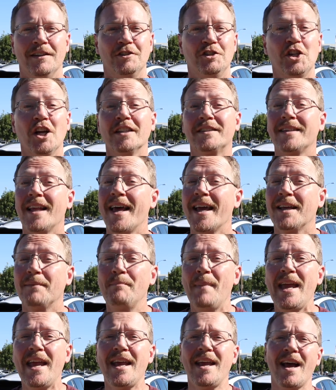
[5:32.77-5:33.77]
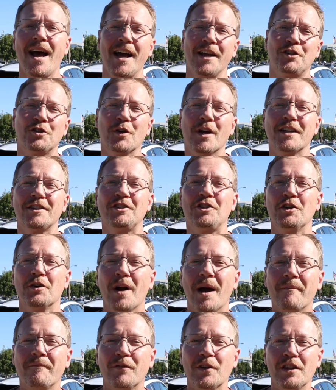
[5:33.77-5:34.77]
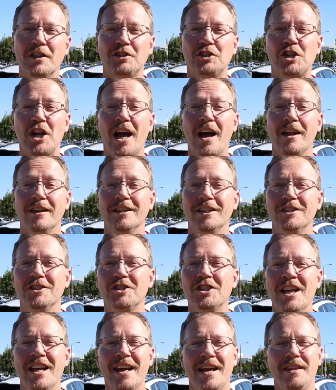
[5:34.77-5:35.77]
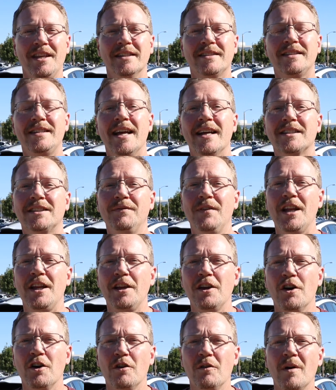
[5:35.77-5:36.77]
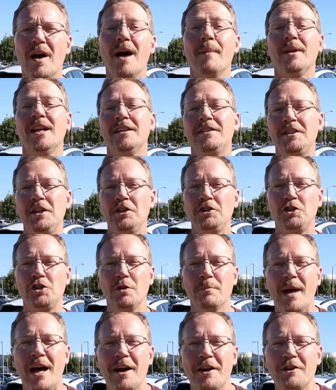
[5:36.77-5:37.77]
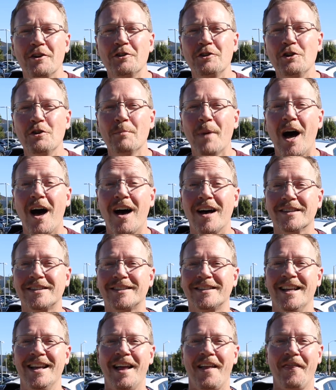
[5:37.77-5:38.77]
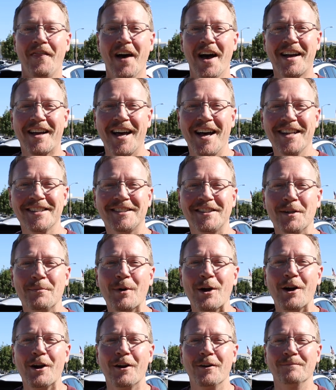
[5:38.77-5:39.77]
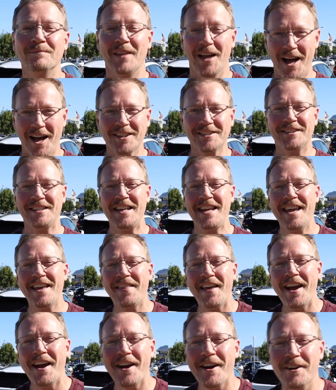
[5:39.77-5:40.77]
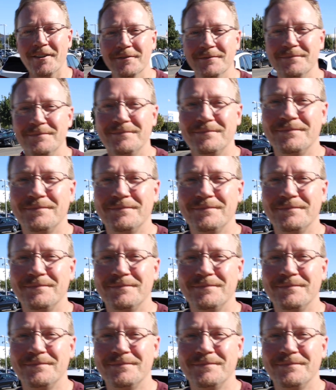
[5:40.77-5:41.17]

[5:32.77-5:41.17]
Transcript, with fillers: Just like me, I trust you're up for the challenge. In this next video, I'm going to teach you about your new boss, the customer. I'll see you there.